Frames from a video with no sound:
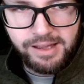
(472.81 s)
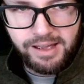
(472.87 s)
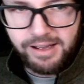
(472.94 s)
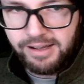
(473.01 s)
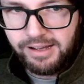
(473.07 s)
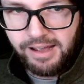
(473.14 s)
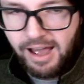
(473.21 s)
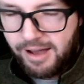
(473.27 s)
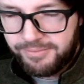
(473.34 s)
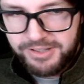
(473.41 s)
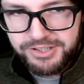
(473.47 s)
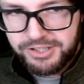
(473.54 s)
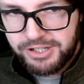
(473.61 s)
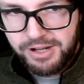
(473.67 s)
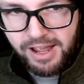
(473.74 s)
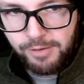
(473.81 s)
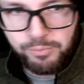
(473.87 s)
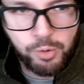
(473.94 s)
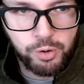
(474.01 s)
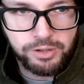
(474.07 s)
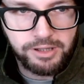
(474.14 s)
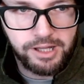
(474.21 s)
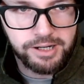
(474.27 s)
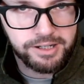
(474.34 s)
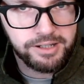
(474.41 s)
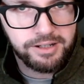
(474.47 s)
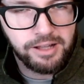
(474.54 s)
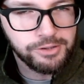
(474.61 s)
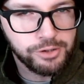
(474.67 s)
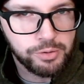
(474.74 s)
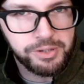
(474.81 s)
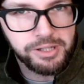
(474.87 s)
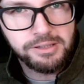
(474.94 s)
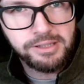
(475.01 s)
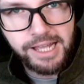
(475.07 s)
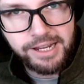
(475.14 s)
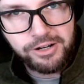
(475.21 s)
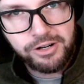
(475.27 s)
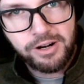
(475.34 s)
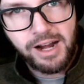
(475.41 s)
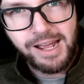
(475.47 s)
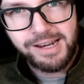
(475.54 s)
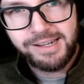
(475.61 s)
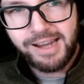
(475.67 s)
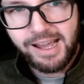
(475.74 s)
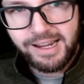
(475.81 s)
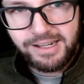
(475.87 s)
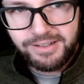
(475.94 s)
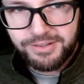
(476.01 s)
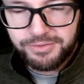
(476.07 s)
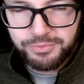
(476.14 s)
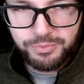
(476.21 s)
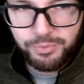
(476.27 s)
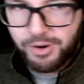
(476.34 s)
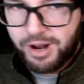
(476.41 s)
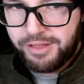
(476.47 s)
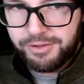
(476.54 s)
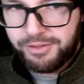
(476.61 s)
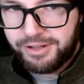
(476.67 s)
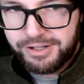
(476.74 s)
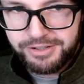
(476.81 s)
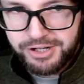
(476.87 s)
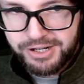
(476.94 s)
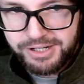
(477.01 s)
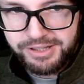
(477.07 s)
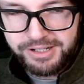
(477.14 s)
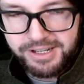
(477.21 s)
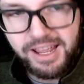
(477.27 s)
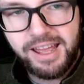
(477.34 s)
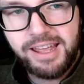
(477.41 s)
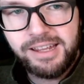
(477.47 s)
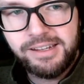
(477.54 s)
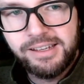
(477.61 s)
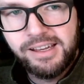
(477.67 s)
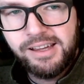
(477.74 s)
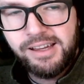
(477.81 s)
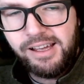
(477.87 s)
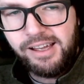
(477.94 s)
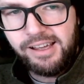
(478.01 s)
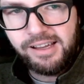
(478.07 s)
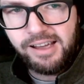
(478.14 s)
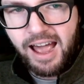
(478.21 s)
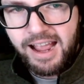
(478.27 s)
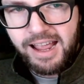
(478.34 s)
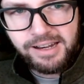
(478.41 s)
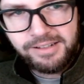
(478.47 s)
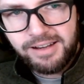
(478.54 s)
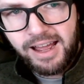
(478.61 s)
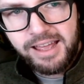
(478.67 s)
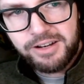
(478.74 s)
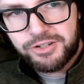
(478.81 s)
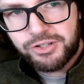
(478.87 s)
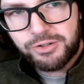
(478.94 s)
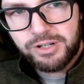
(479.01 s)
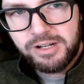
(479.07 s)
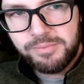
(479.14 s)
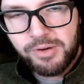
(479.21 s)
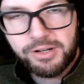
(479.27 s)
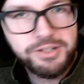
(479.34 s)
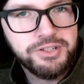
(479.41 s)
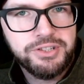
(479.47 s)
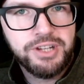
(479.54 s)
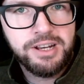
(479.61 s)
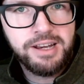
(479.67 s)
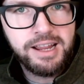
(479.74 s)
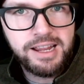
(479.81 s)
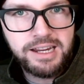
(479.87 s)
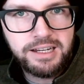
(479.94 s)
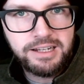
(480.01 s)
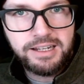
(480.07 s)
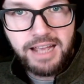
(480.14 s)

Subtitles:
Obviously, you have more luck a little bit later at night rather than during the day. I had a stream on a Sunday